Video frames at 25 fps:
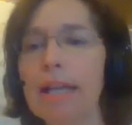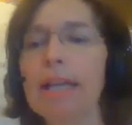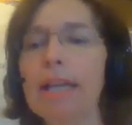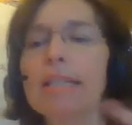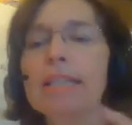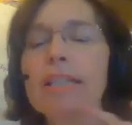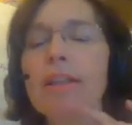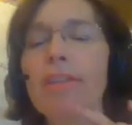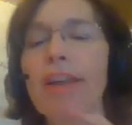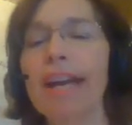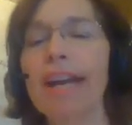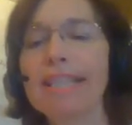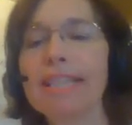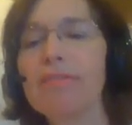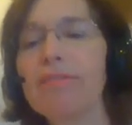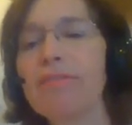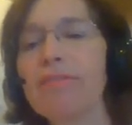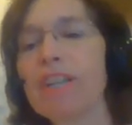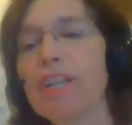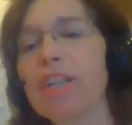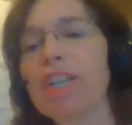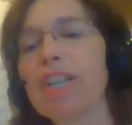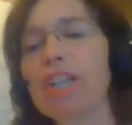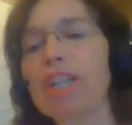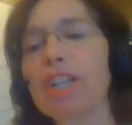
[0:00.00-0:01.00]
So that's a
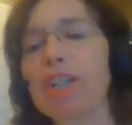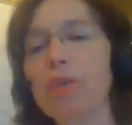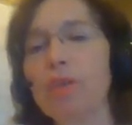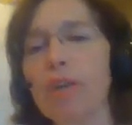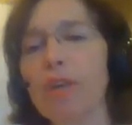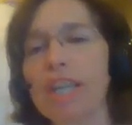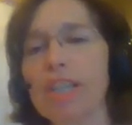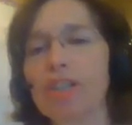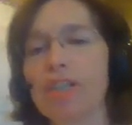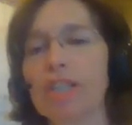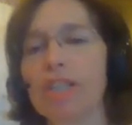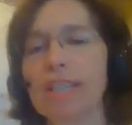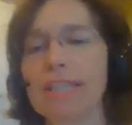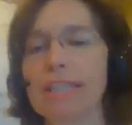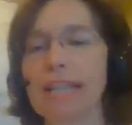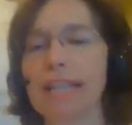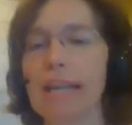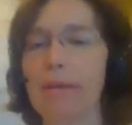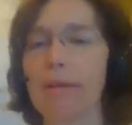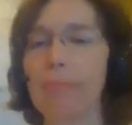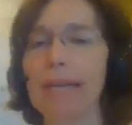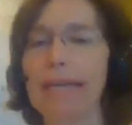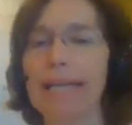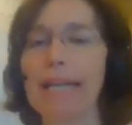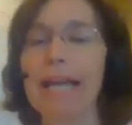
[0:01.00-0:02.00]
very good question,
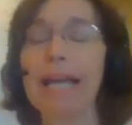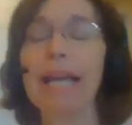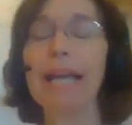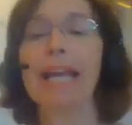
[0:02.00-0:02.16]
Sammy,